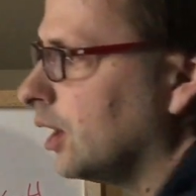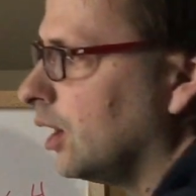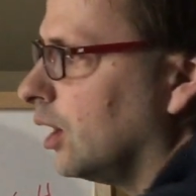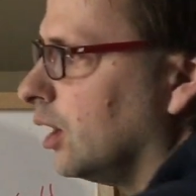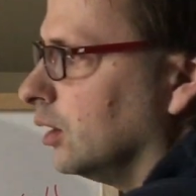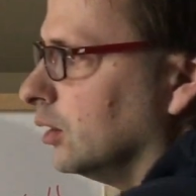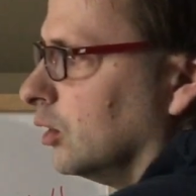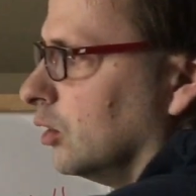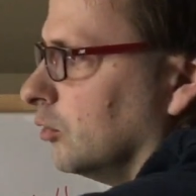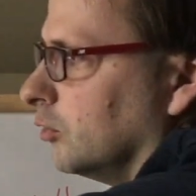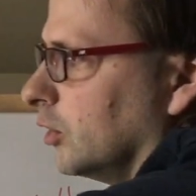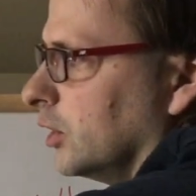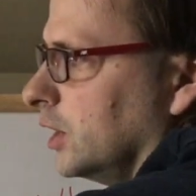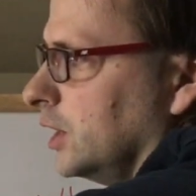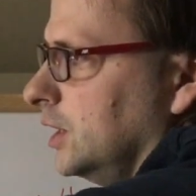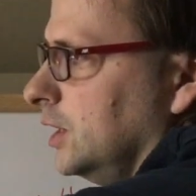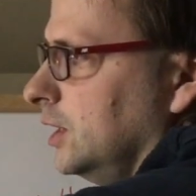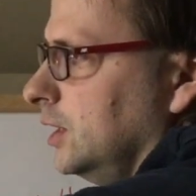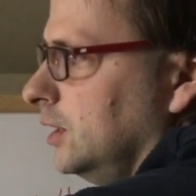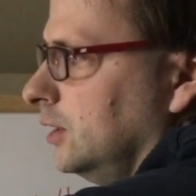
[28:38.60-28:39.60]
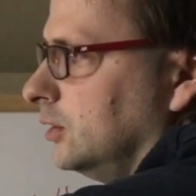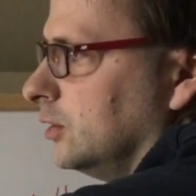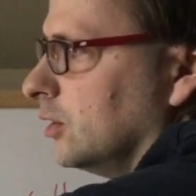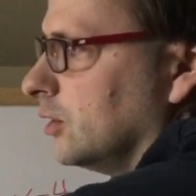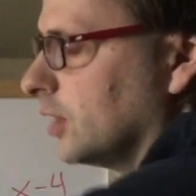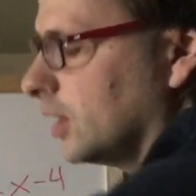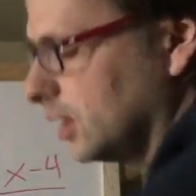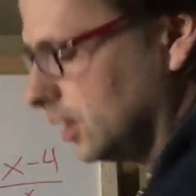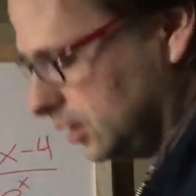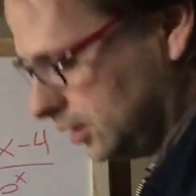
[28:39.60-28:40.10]
all over e to
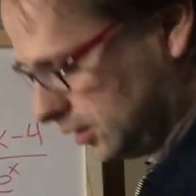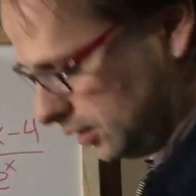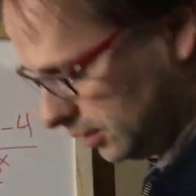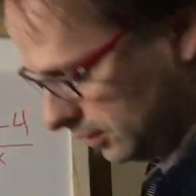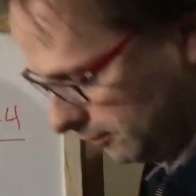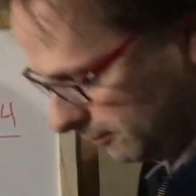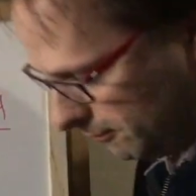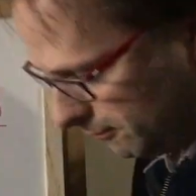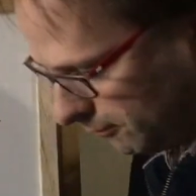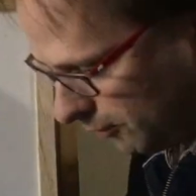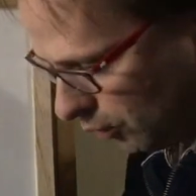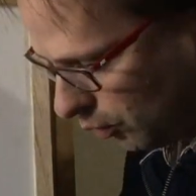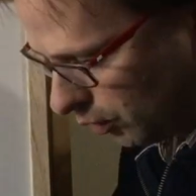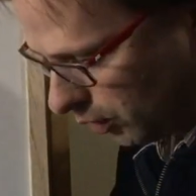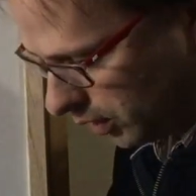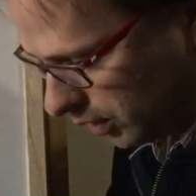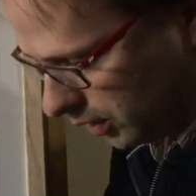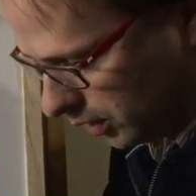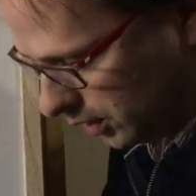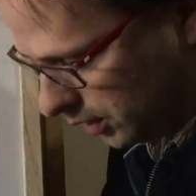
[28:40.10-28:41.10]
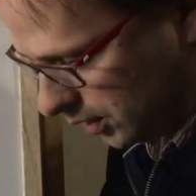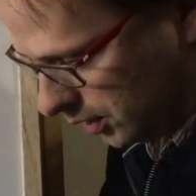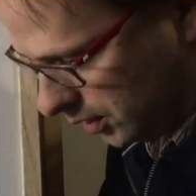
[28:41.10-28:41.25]
the 4.